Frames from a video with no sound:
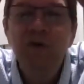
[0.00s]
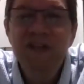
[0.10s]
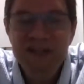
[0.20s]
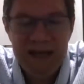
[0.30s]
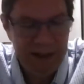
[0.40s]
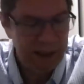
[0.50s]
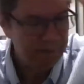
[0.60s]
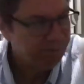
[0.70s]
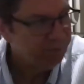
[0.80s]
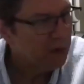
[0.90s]
through the
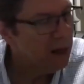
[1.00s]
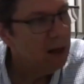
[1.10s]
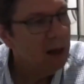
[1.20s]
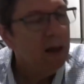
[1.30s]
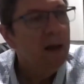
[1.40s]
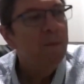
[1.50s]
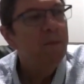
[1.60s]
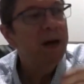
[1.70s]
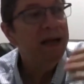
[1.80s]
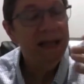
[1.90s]
ceiling.
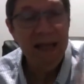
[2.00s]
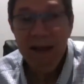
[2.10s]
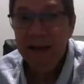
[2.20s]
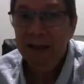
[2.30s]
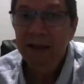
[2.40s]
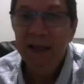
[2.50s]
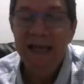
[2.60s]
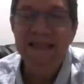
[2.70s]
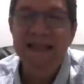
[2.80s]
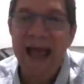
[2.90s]
But again,
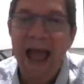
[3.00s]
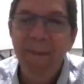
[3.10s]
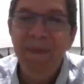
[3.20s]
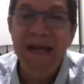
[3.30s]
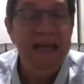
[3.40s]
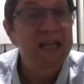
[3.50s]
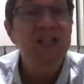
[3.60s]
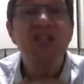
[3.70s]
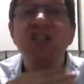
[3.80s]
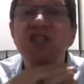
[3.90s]
it's happening
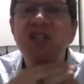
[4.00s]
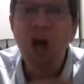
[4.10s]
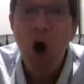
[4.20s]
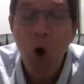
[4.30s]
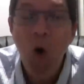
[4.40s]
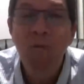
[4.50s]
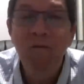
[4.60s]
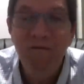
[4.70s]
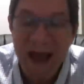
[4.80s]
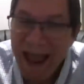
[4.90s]
so
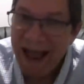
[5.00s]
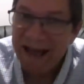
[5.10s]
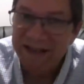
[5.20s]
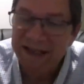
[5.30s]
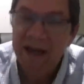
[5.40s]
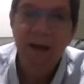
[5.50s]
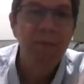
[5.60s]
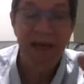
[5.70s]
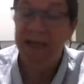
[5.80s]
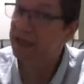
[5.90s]
fast,
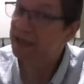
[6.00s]
but it